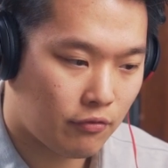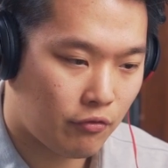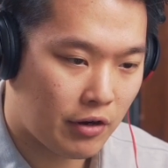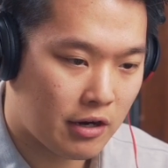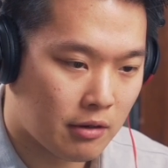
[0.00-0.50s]

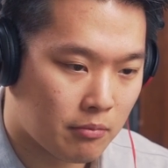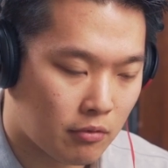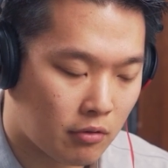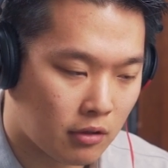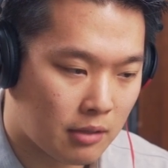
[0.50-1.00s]

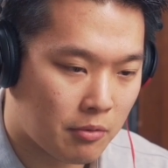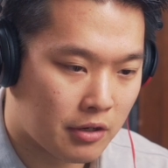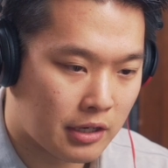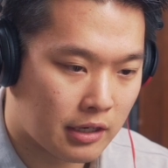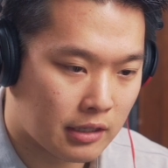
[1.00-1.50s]
freedom or
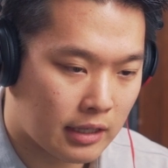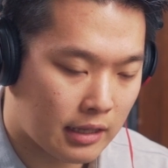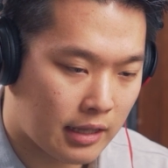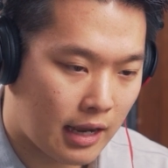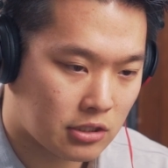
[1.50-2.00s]
liberty
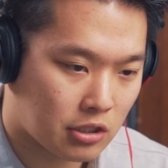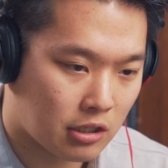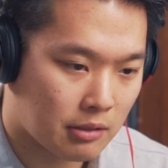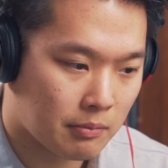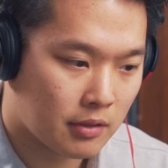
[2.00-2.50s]
in that
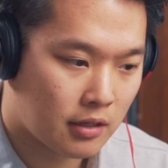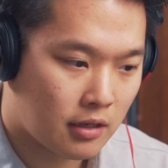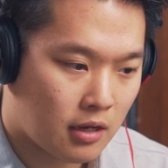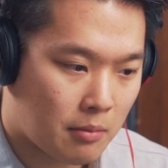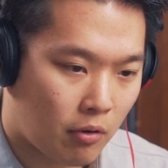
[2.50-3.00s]
term,
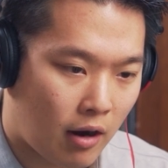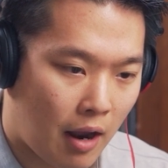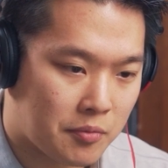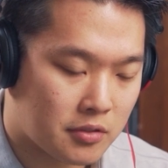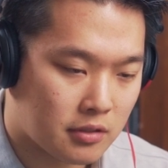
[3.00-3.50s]

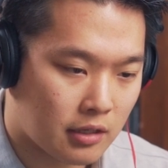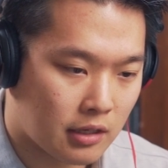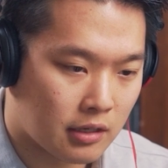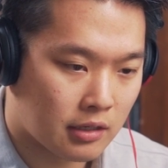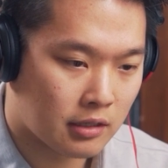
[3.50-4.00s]
perhaps
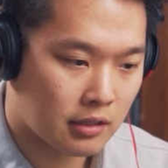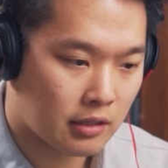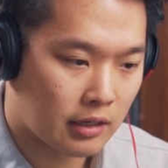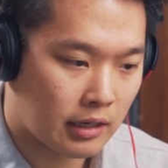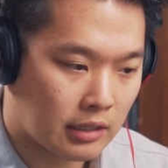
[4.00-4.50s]
in
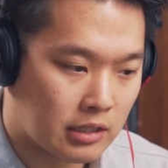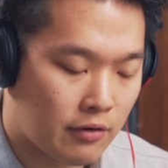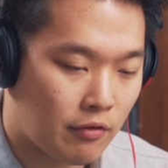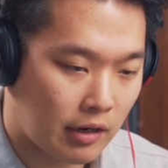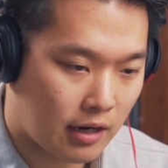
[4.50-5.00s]
a
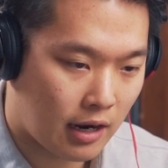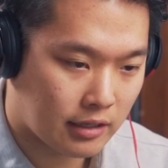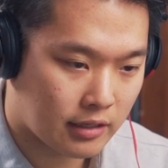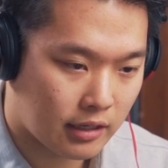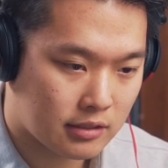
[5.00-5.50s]
different
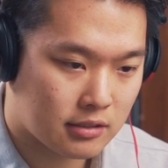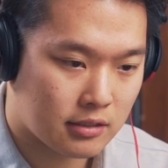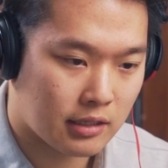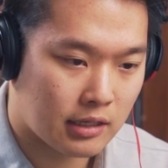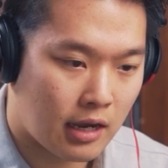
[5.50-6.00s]

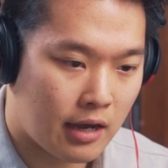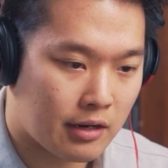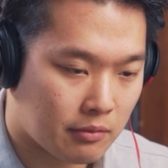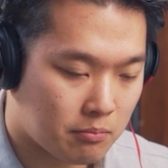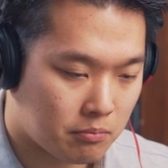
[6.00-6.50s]
context, in
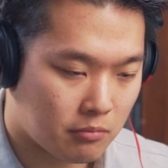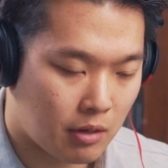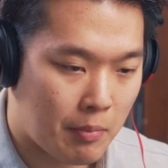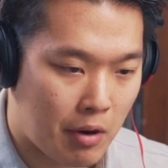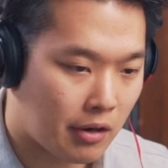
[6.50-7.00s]
not a
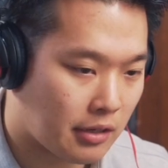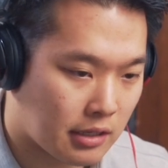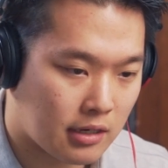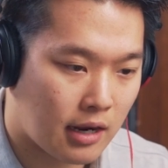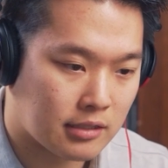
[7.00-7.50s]

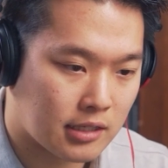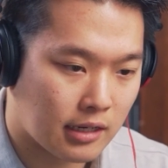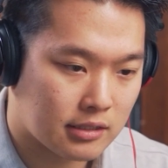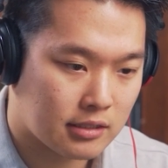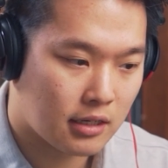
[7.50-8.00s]
American
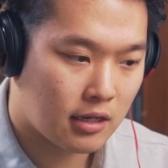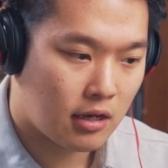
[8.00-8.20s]
context,